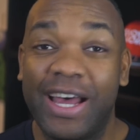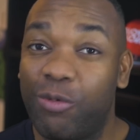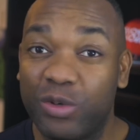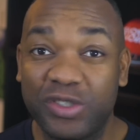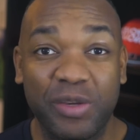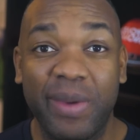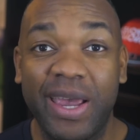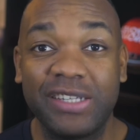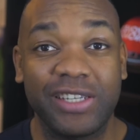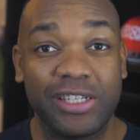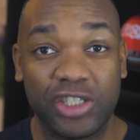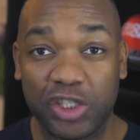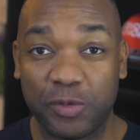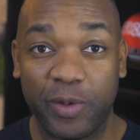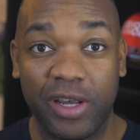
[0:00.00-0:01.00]
was
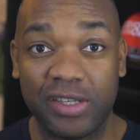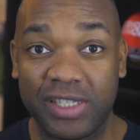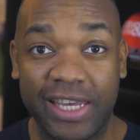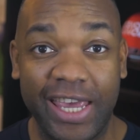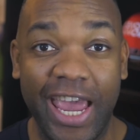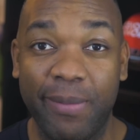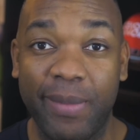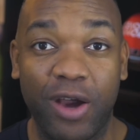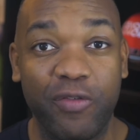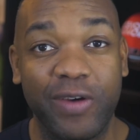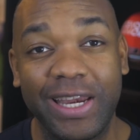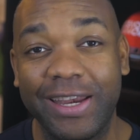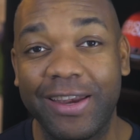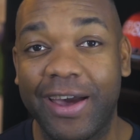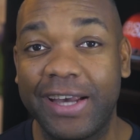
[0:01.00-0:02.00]
amazing just because it came out
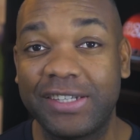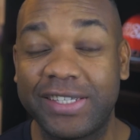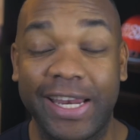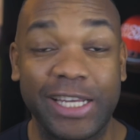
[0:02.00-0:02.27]
really nice,